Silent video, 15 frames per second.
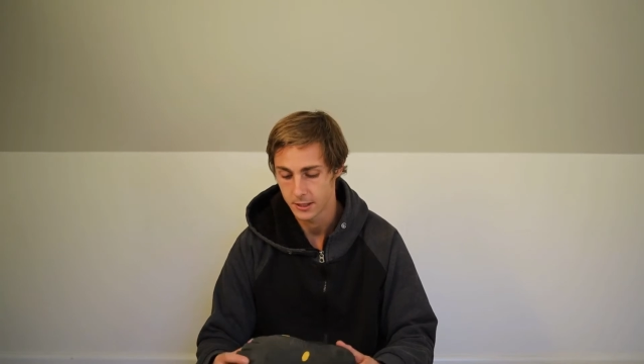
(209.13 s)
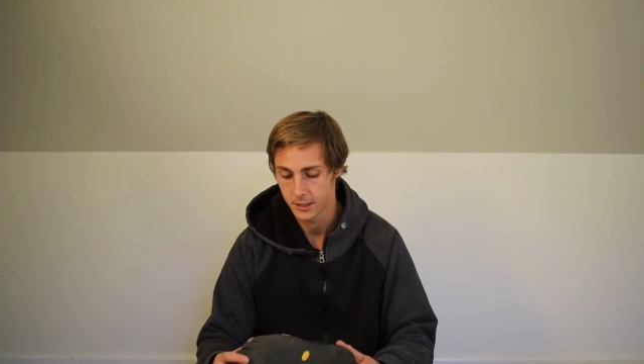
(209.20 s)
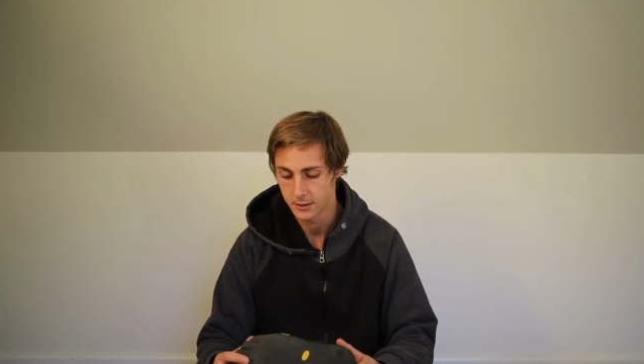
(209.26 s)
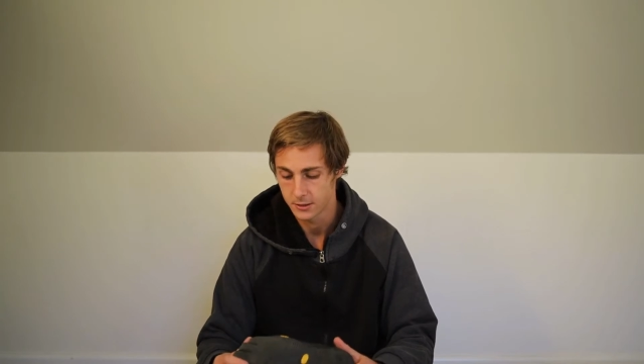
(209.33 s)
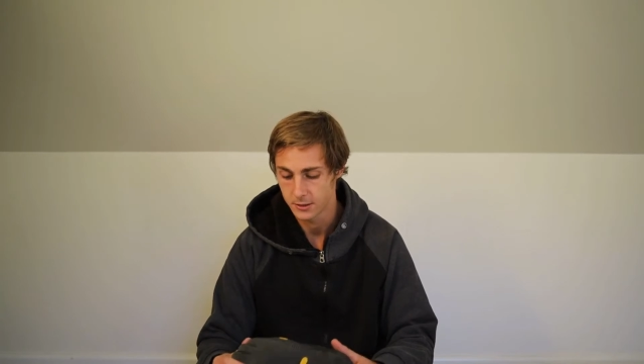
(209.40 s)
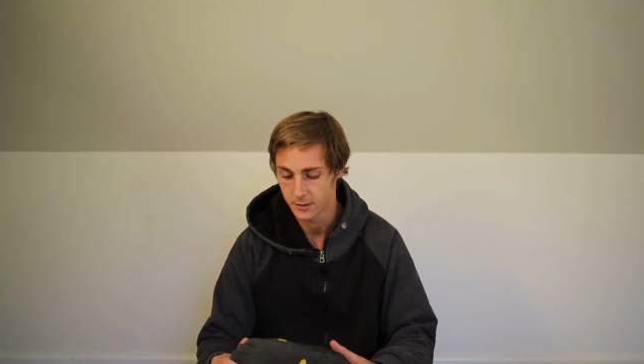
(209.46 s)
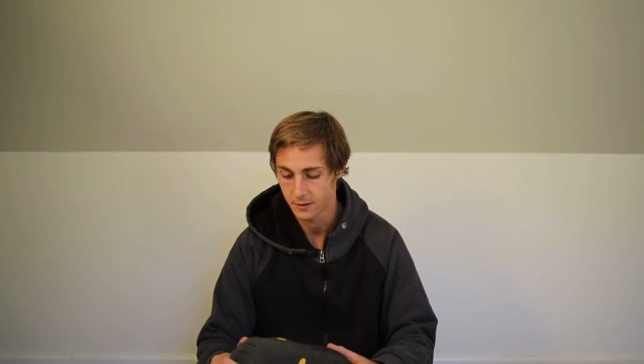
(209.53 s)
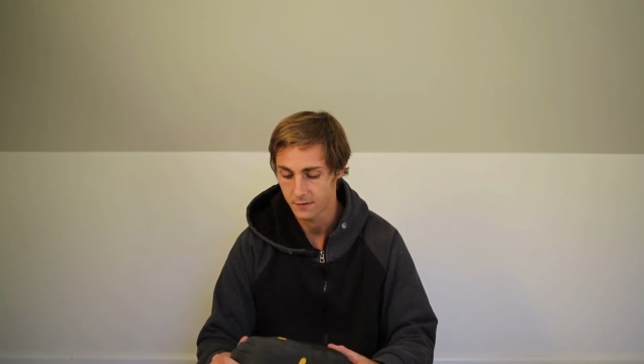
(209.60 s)

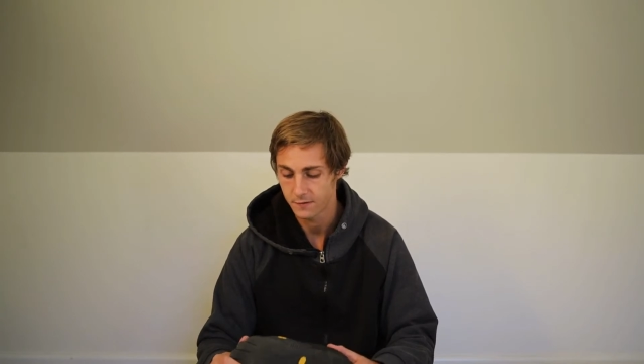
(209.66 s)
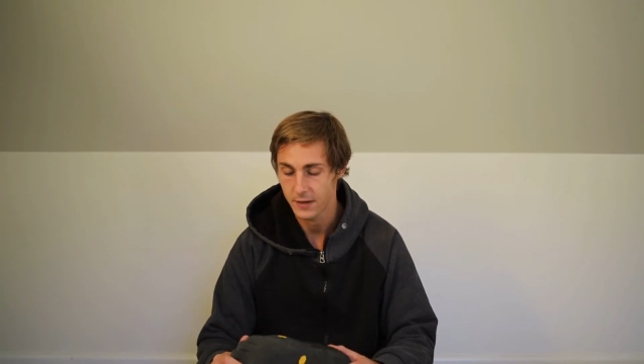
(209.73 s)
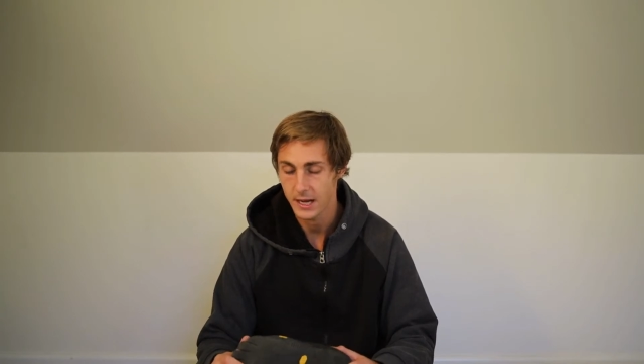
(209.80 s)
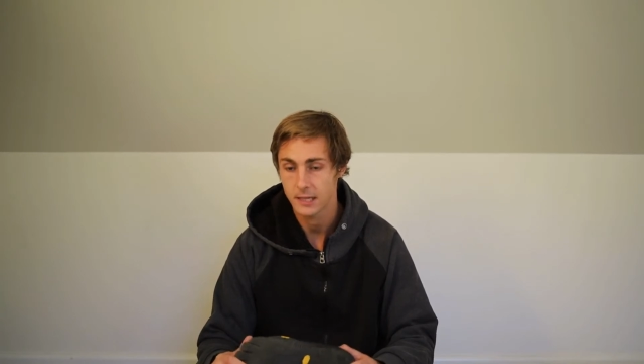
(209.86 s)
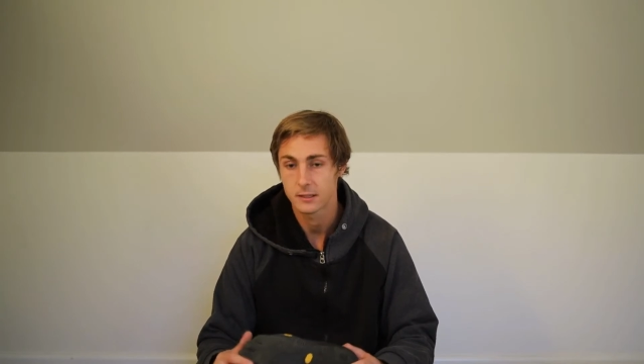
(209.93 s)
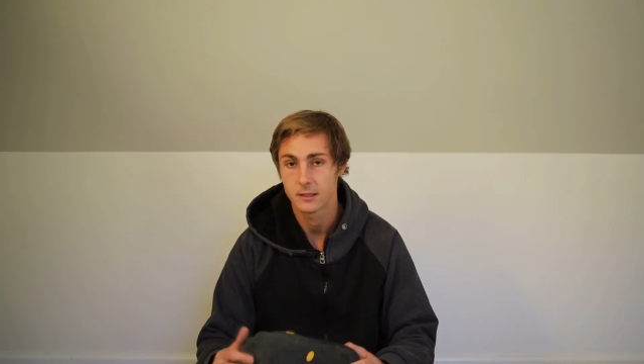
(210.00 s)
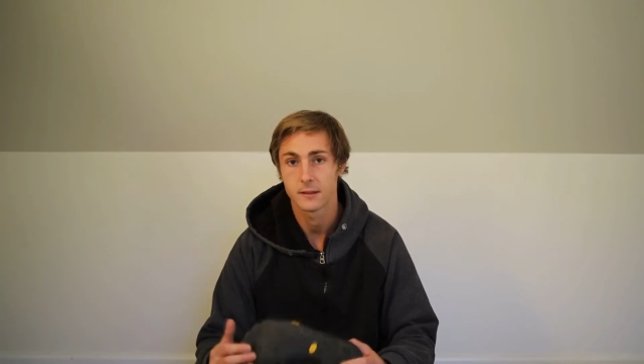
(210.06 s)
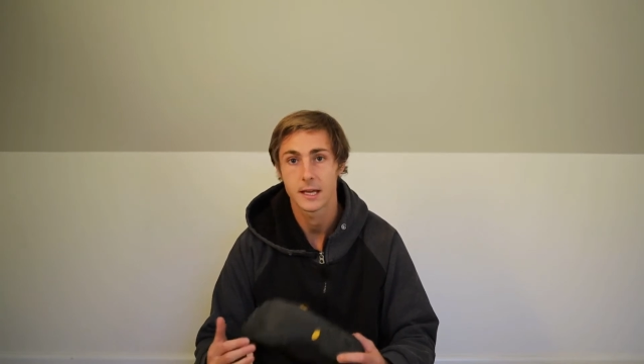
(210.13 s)
is the
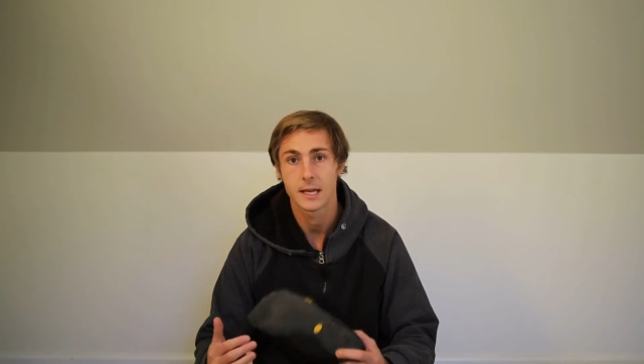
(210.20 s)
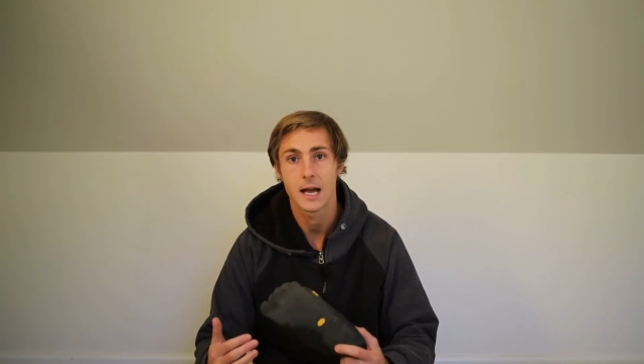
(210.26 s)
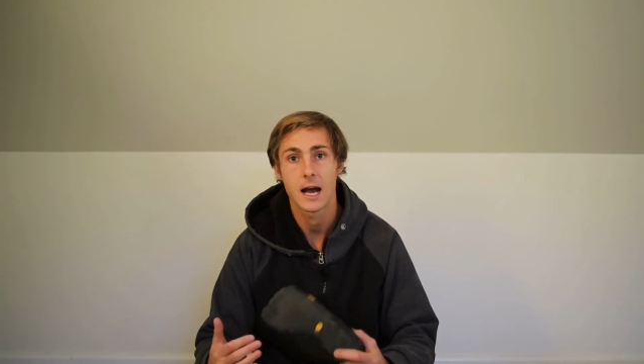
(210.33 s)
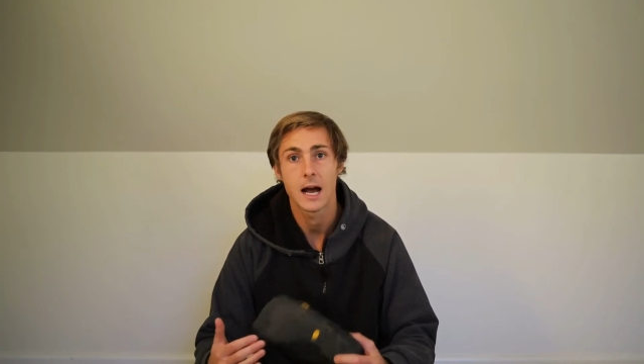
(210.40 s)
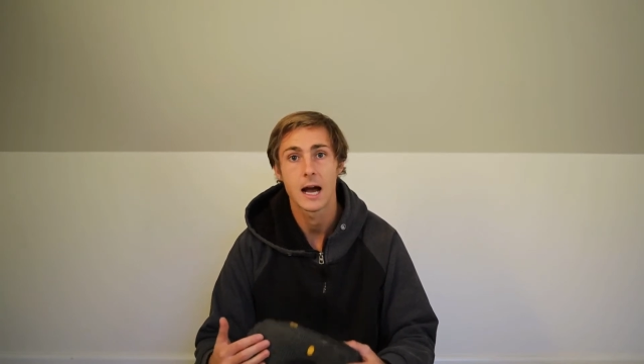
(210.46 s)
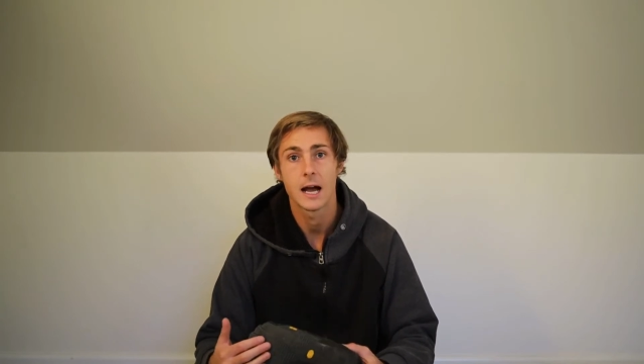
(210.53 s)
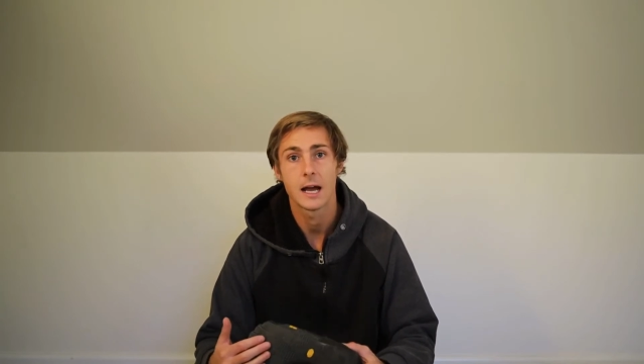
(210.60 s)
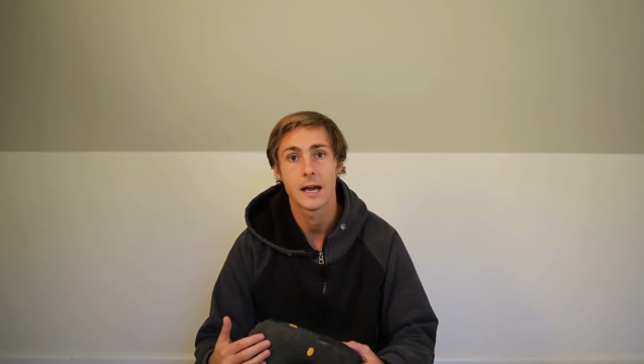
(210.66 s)
fact that they
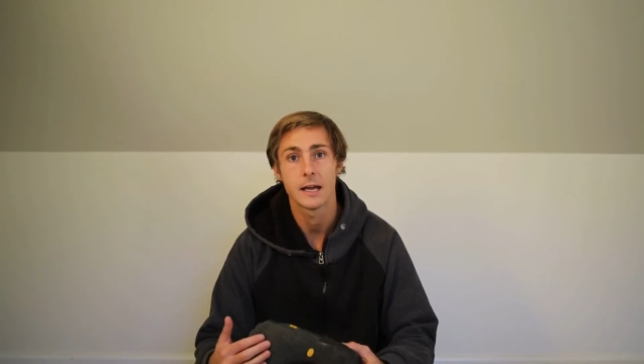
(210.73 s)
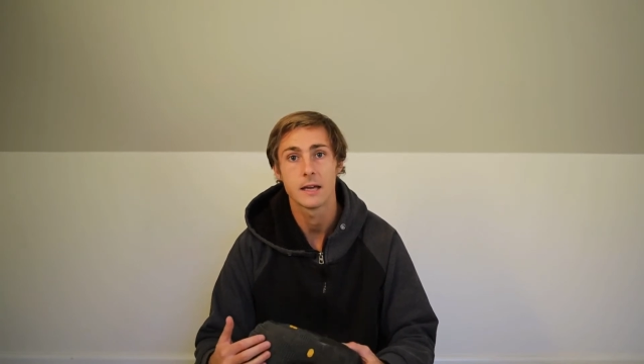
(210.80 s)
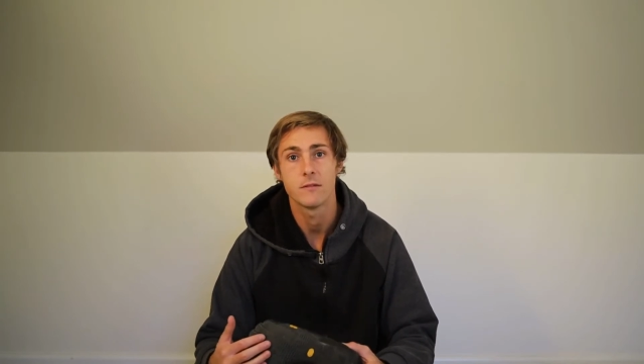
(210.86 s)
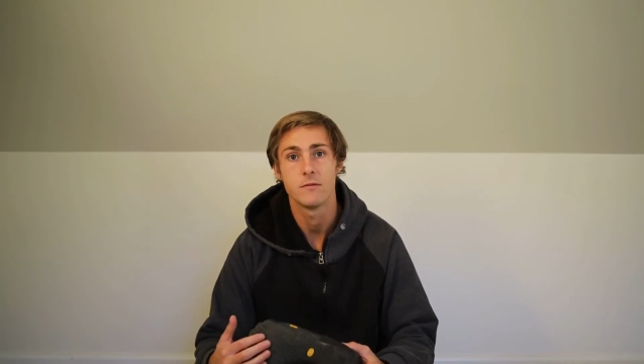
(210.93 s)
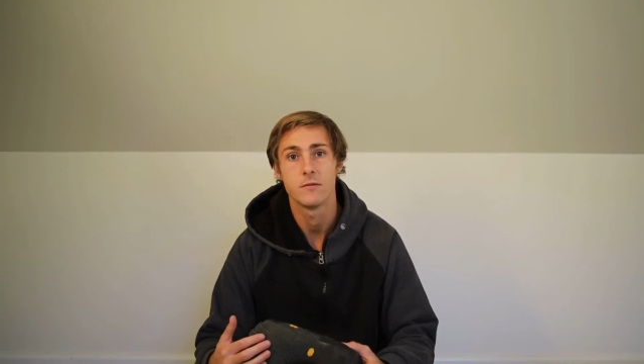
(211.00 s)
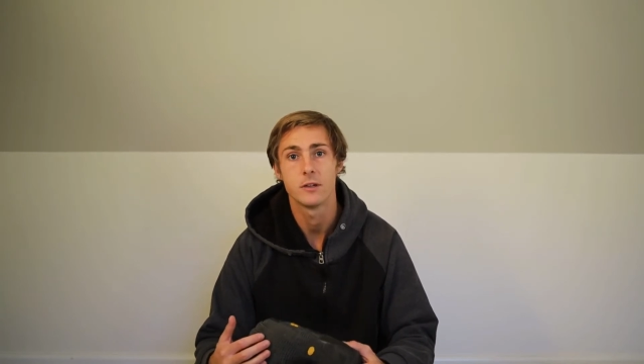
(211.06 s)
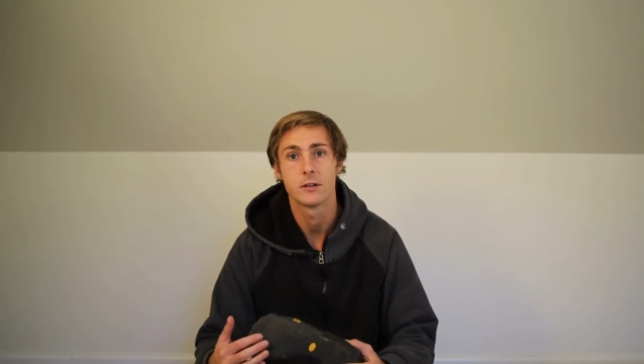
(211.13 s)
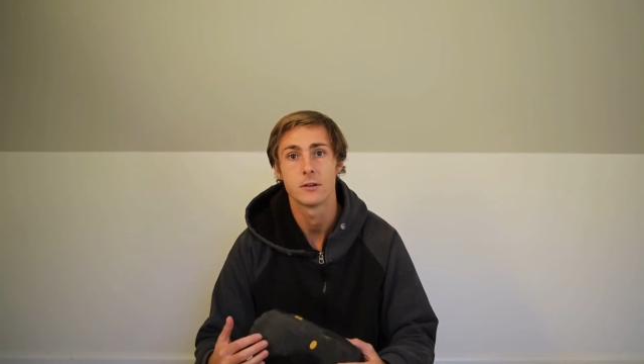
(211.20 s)
are a
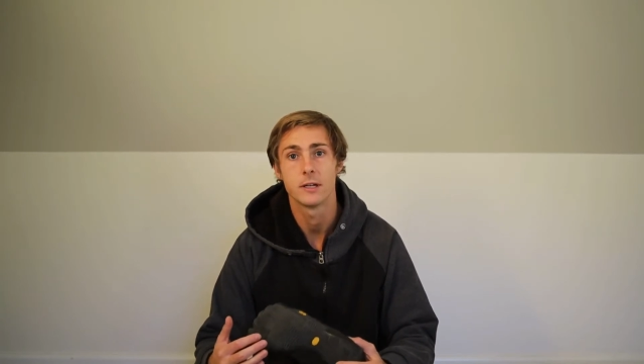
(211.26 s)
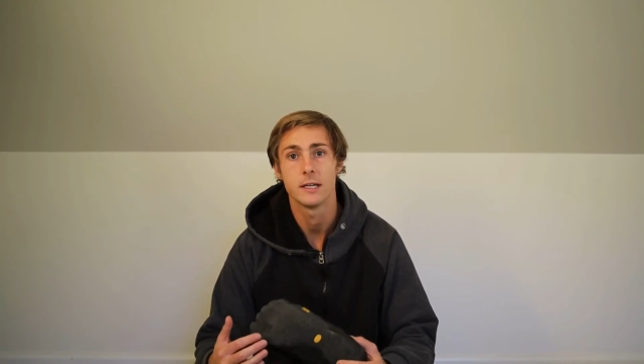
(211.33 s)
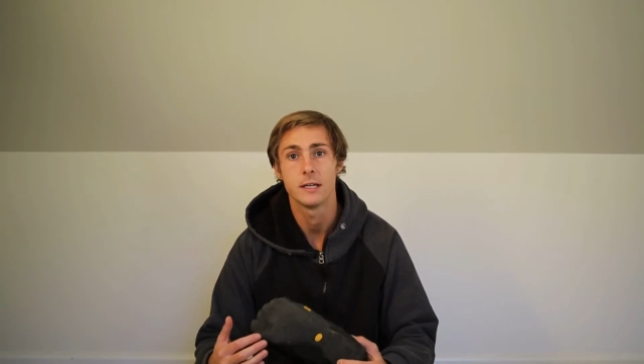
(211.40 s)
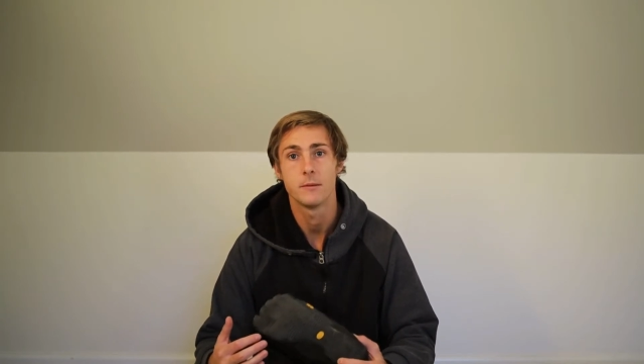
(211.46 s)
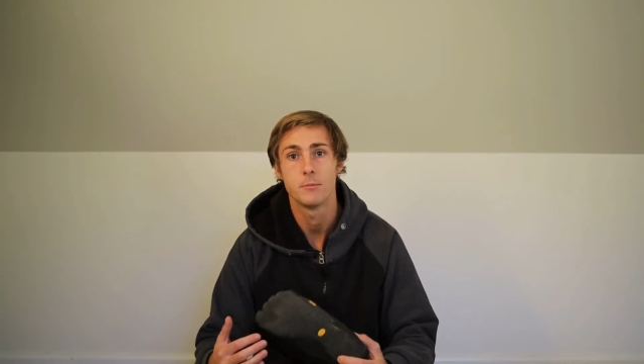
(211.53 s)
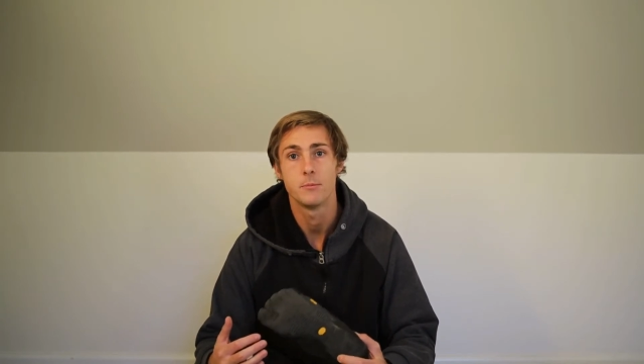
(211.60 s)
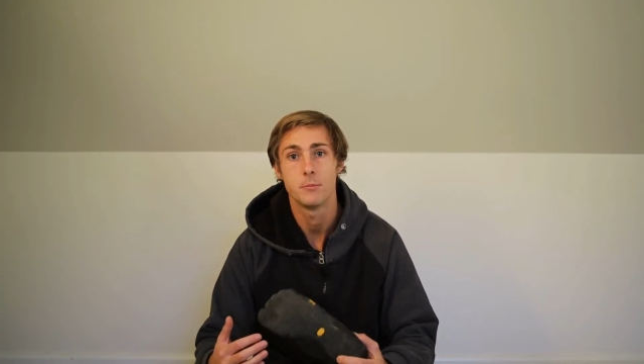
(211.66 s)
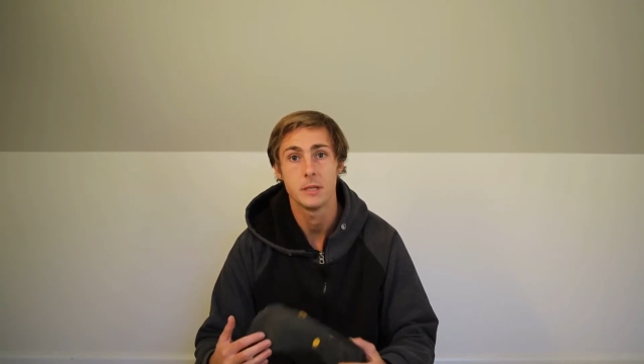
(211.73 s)
very